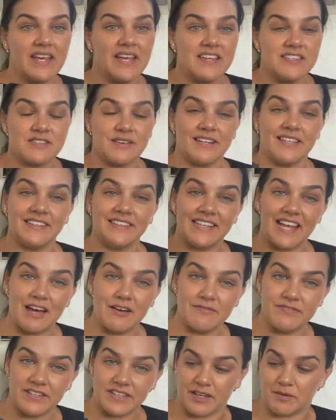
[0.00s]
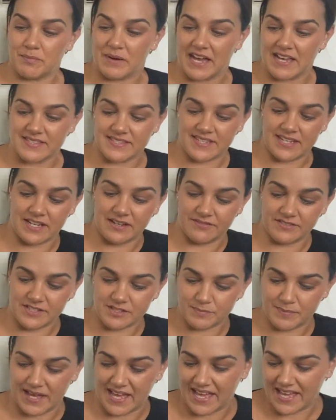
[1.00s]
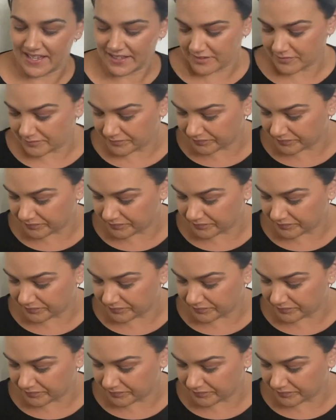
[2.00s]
So I love the capacity of this bag.